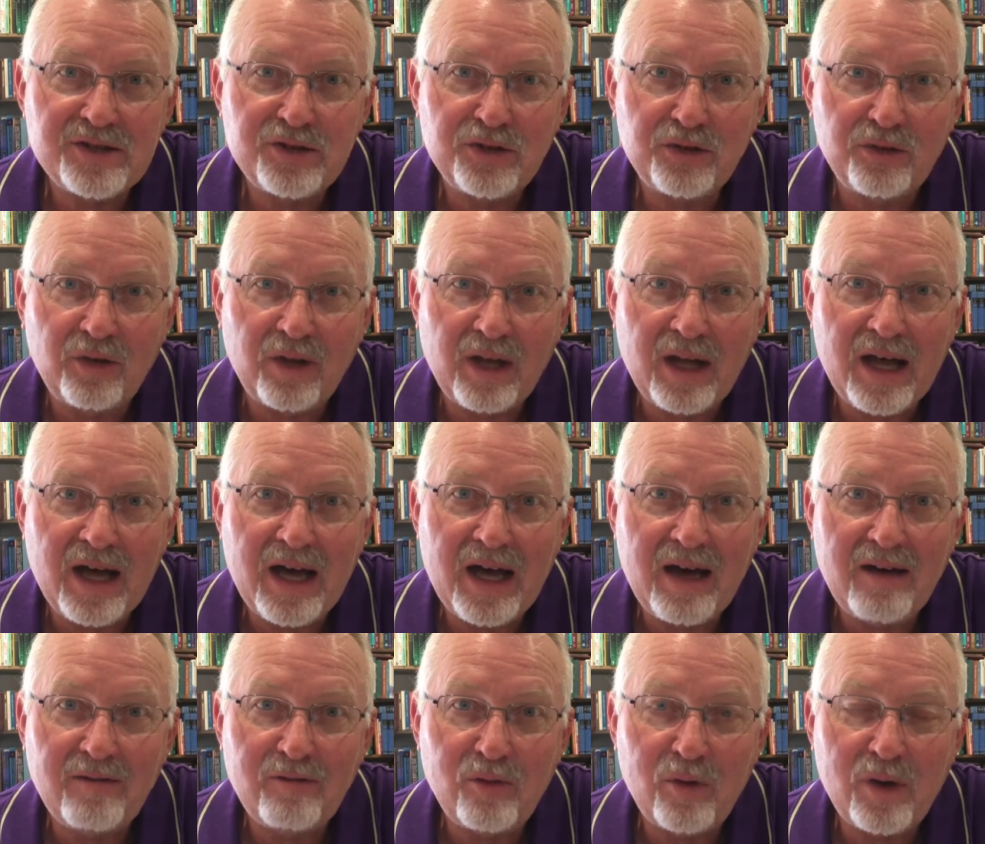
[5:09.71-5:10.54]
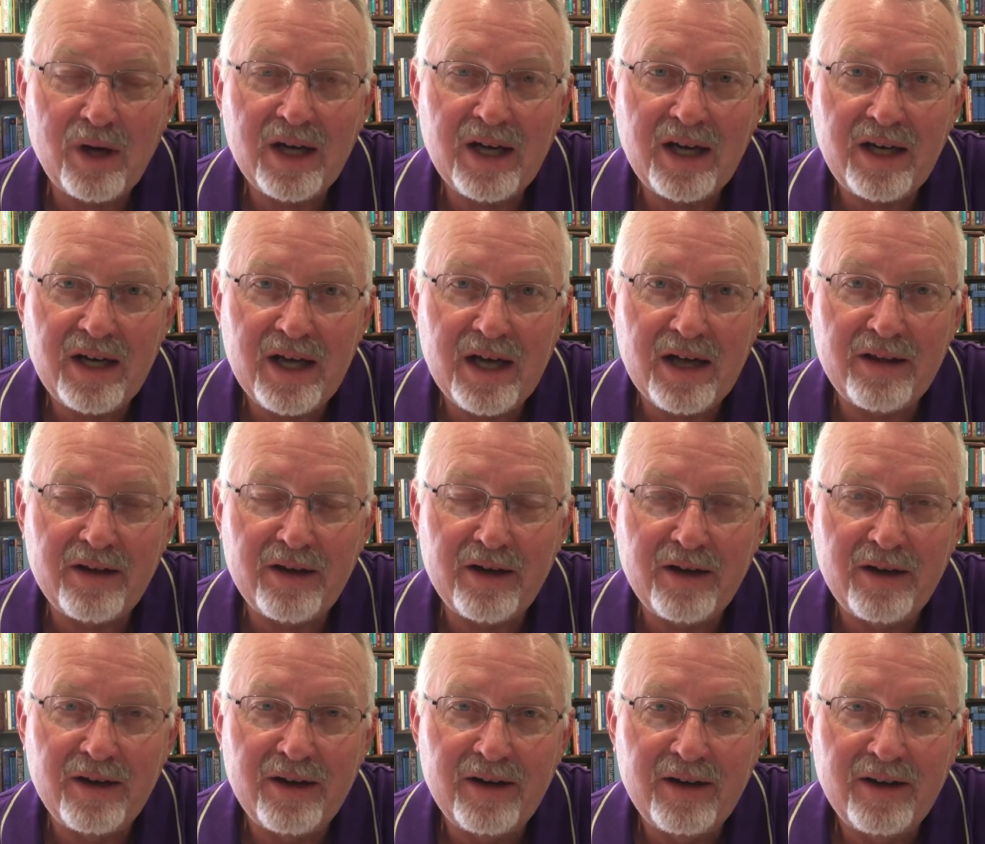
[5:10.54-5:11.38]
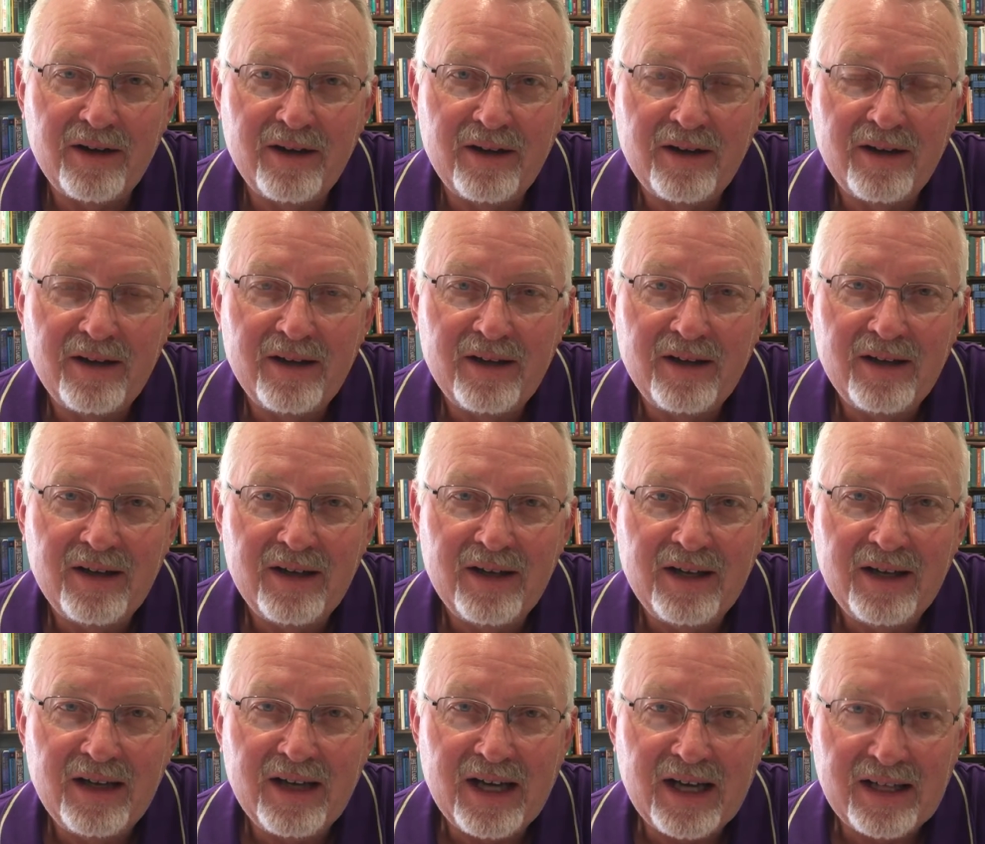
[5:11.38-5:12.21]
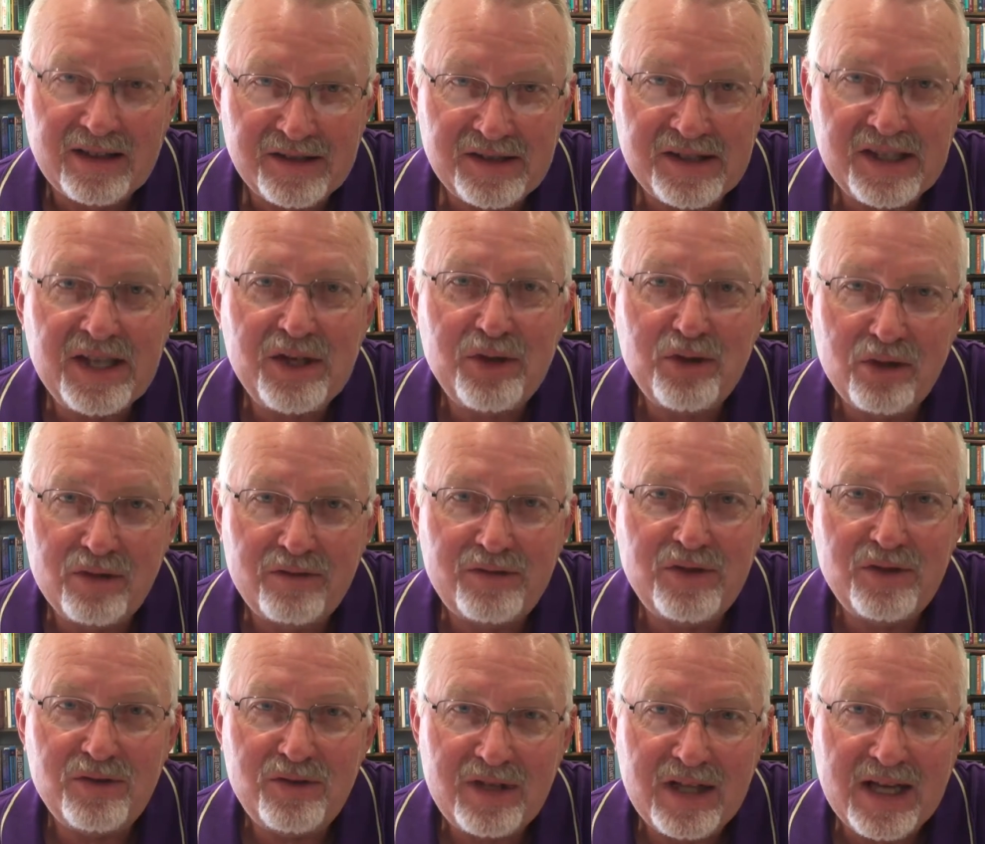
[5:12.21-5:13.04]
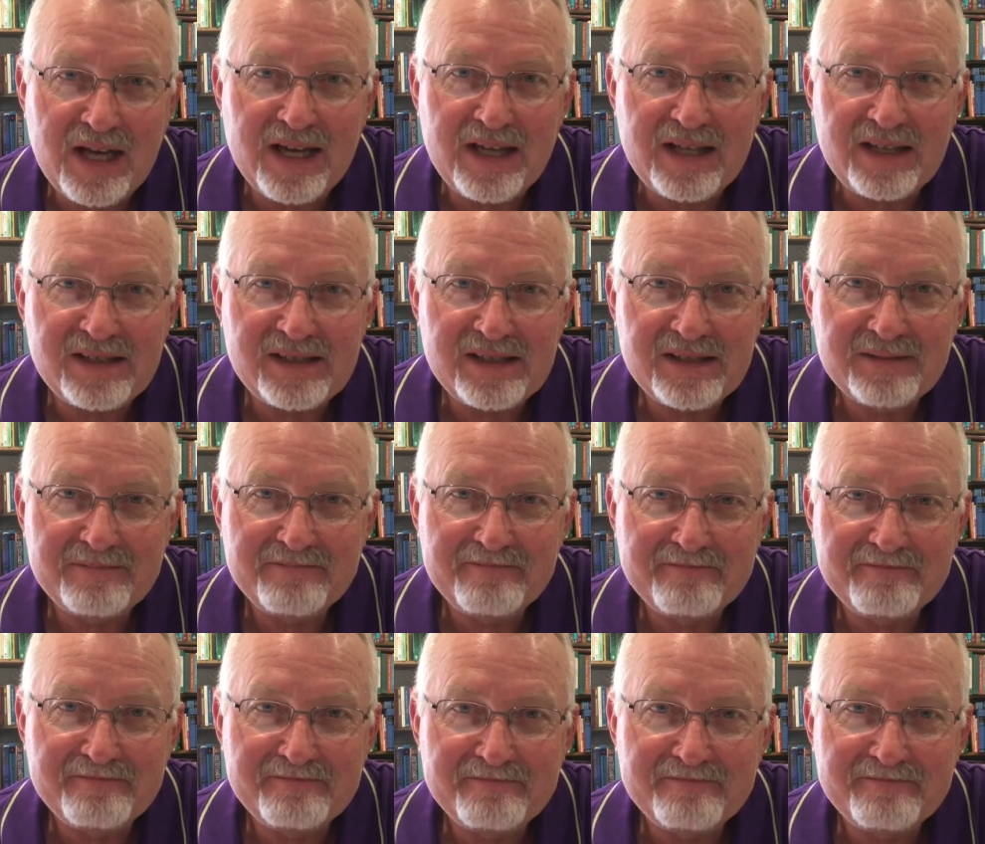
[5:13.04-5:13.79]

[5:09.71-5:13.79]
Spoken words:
to love one another. I'll see you in a few days.